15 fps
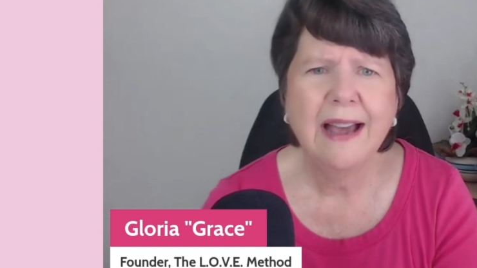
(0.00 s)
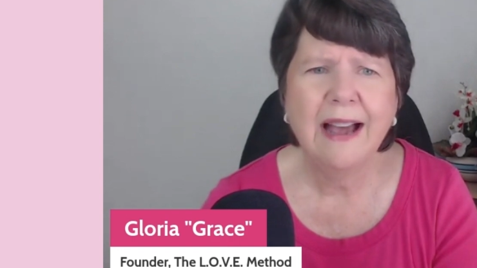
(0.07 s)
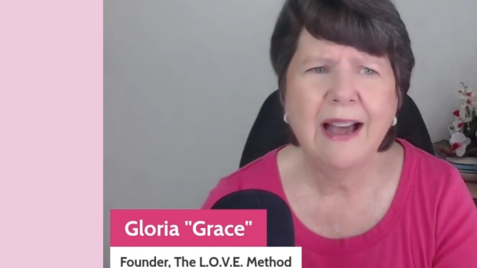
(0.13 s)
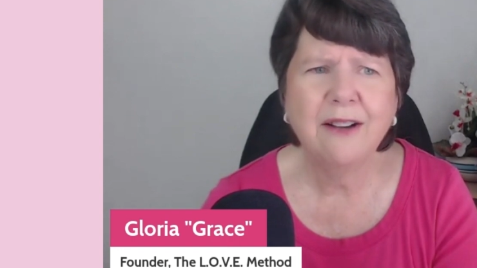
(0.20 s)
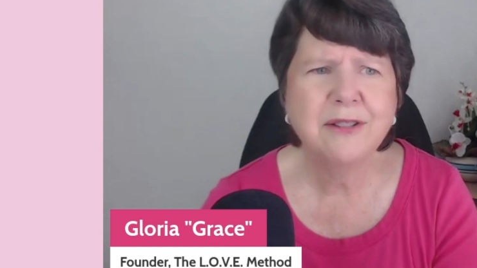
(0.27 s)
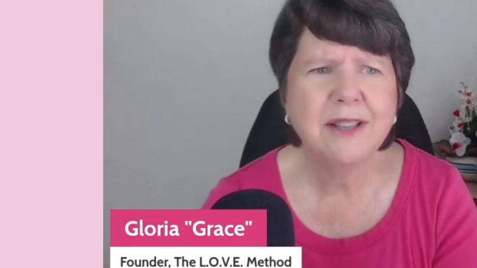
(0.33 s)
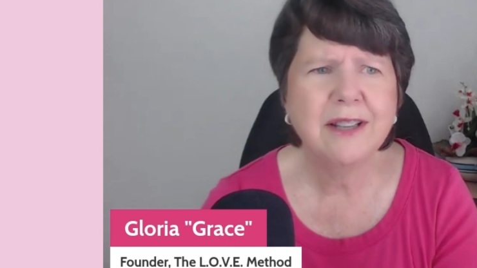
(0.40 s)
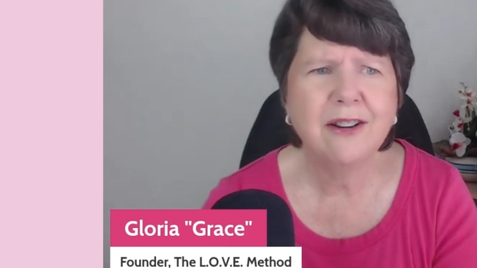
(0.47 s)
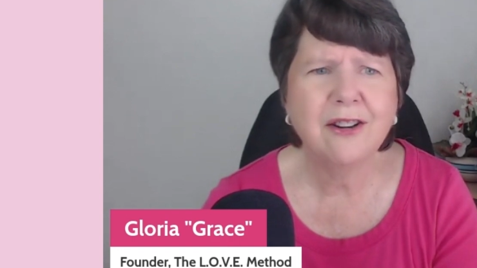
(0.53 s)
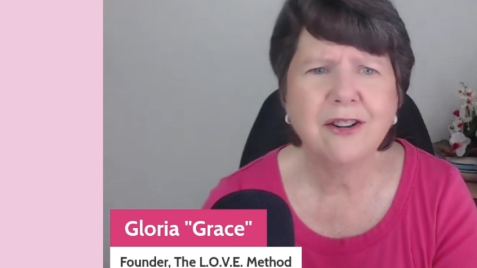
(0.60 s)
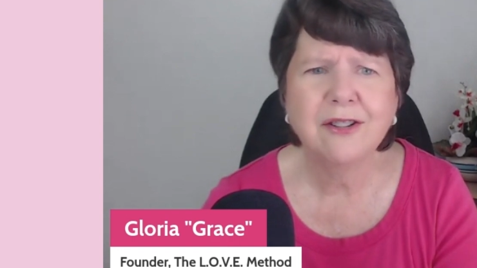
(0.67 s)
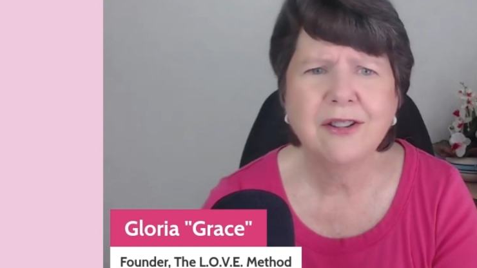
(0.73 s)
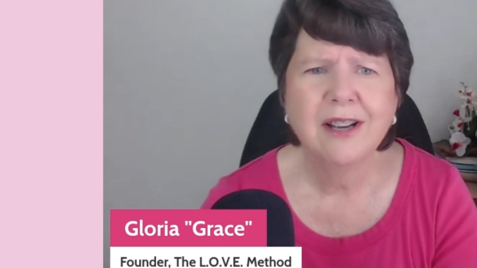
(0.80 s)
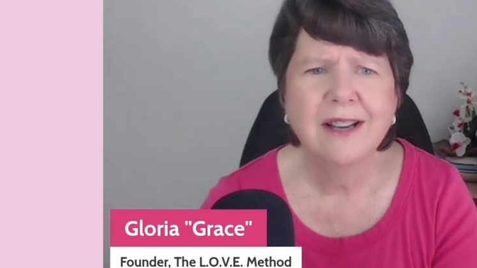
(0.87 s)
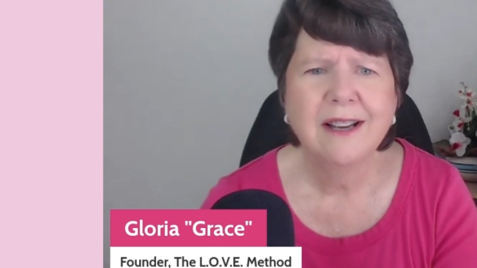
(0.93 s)
out there
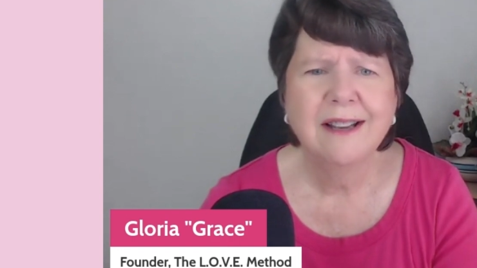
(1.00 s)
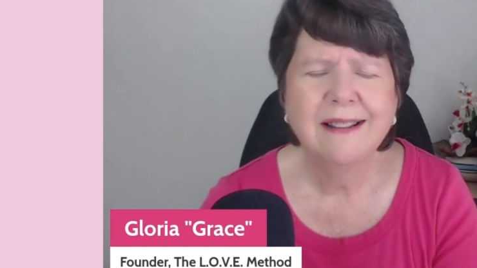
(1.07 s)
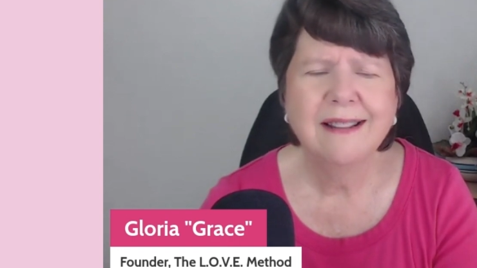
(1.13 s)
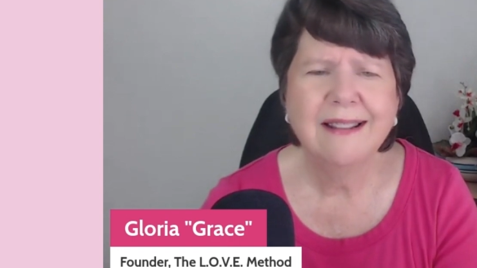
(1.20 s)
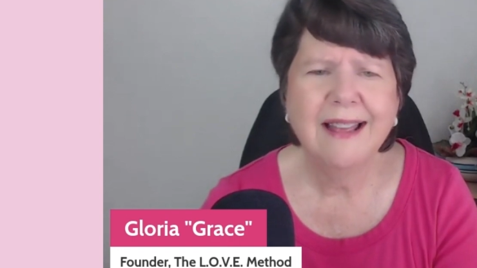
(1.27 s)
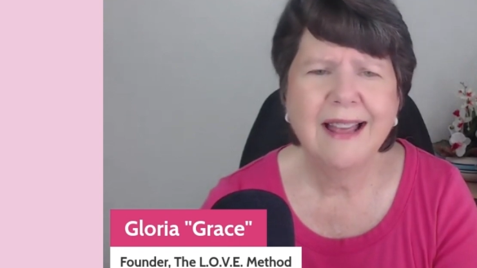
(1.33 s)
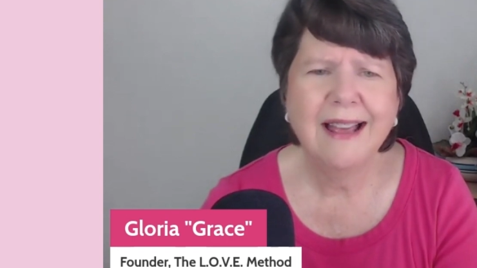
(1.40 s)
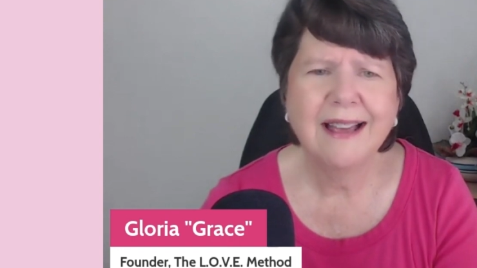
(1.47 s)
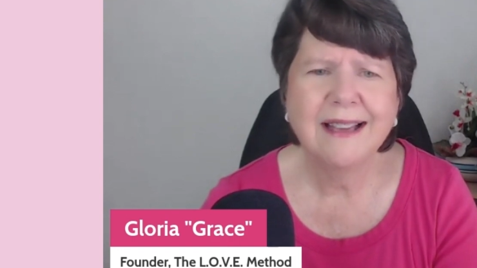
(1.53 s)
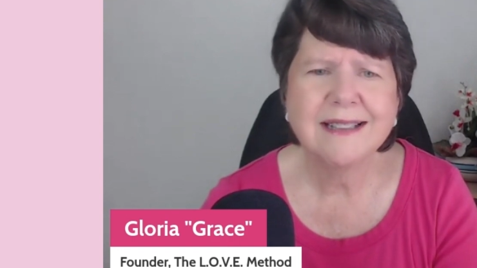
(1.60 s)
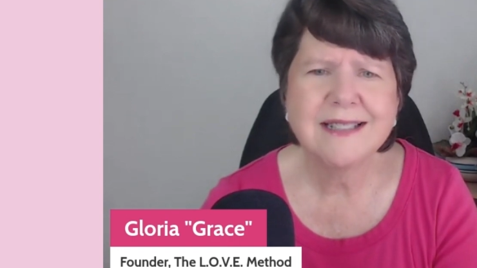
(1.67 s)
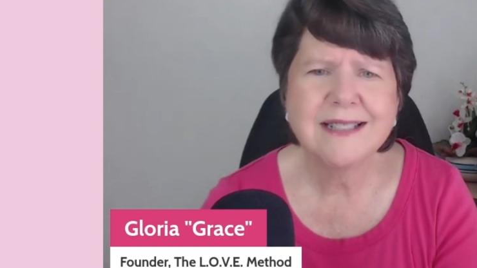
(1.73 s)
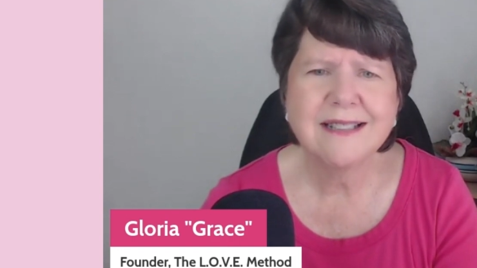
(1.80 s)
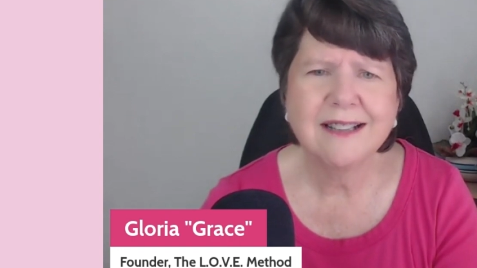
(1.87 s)
that,